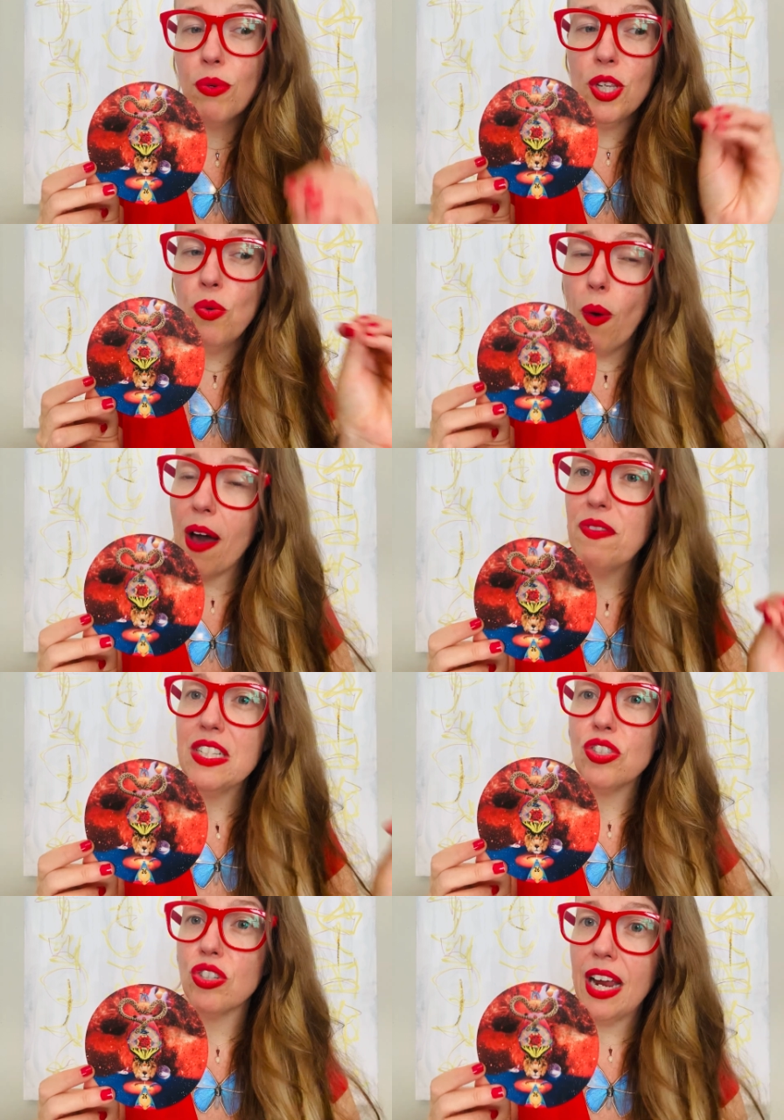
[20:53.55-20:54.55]
what you want
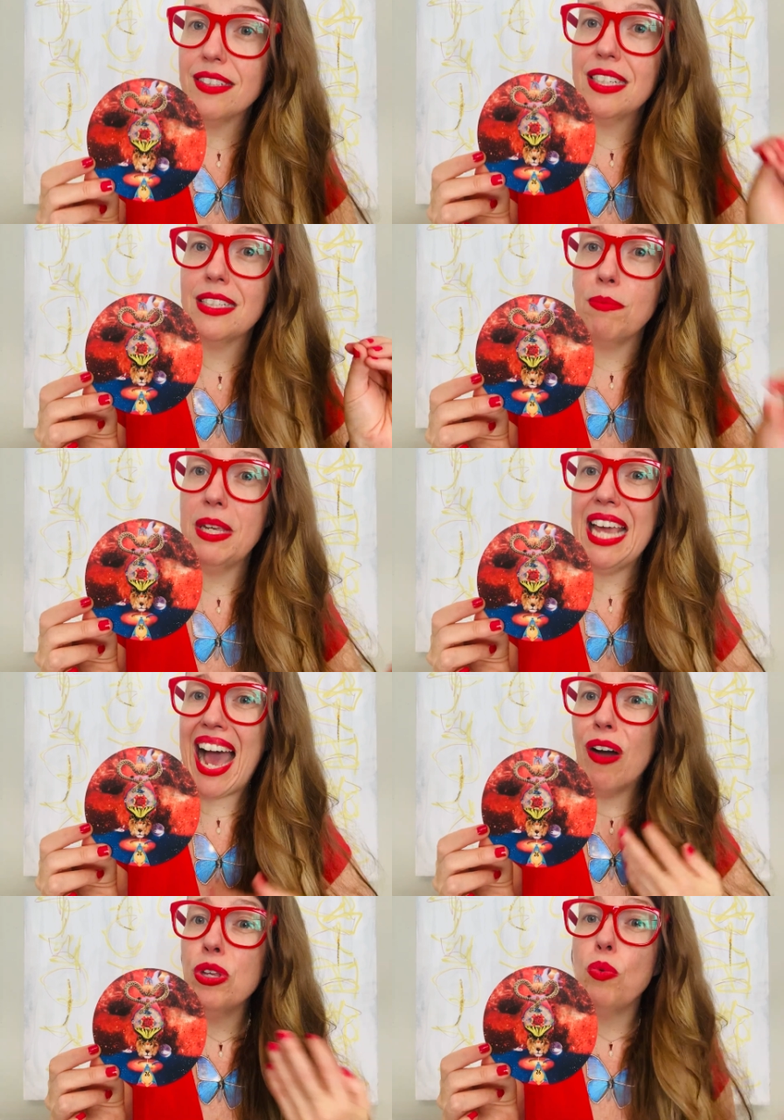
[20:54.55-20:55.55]
this transit to be,
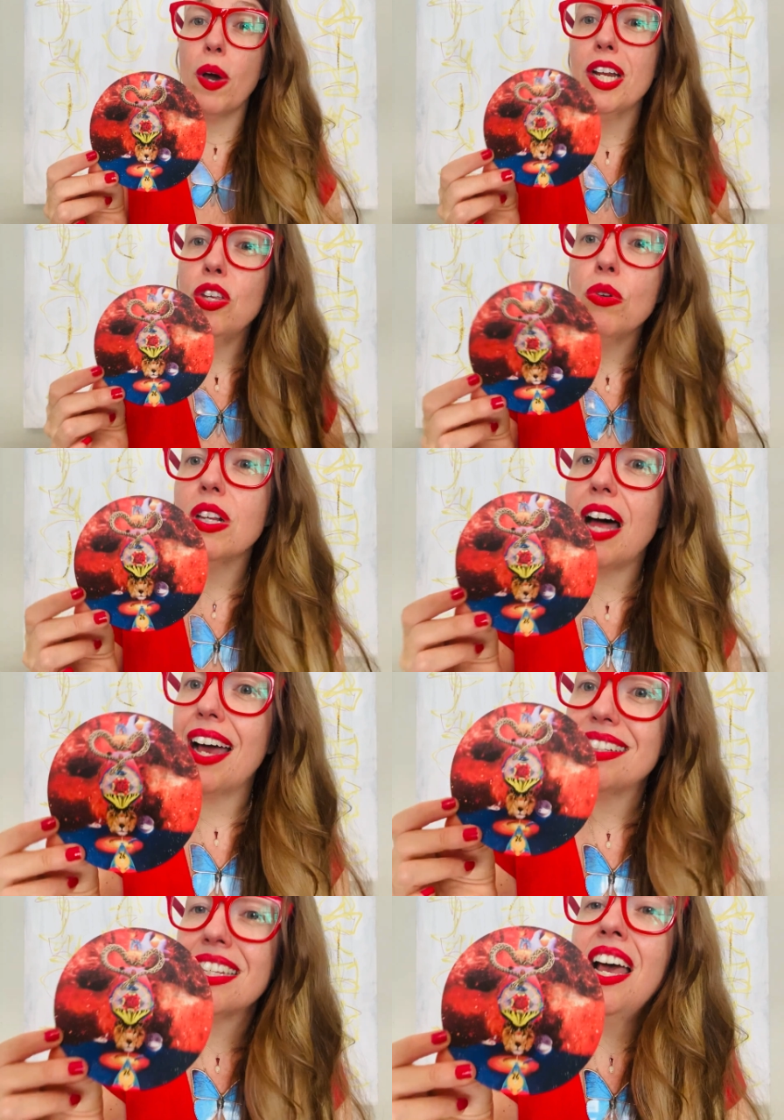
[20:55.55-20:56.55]
how you want to
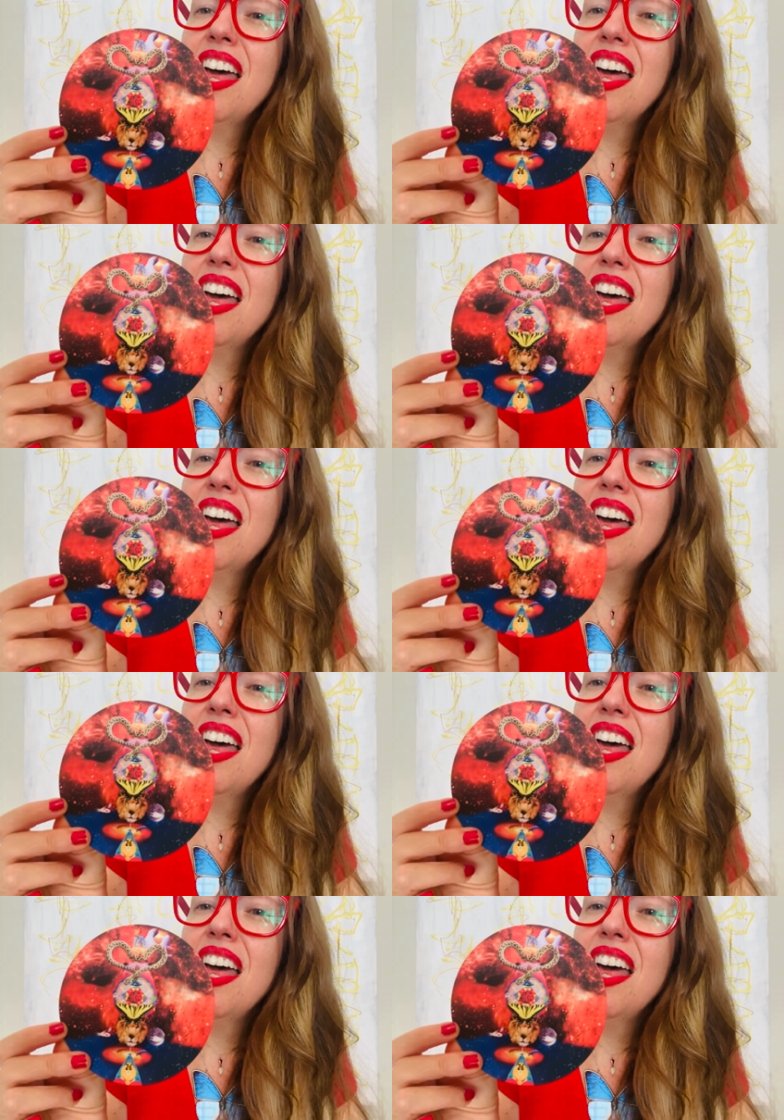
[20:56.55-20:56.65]
utilize